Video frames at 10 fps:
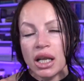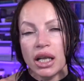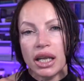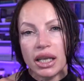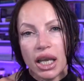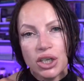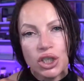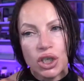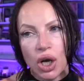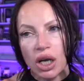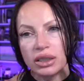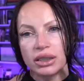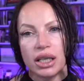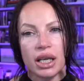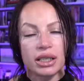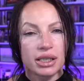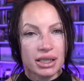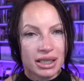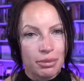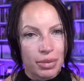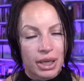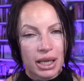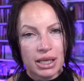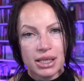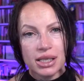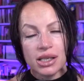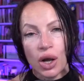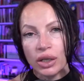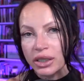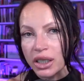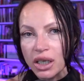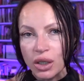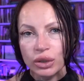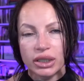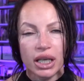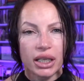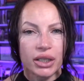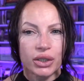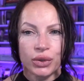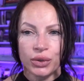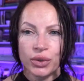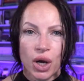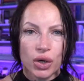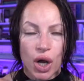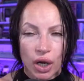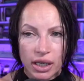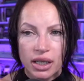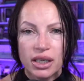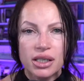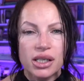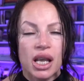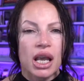engaging content snippets on the go tailored to our audience.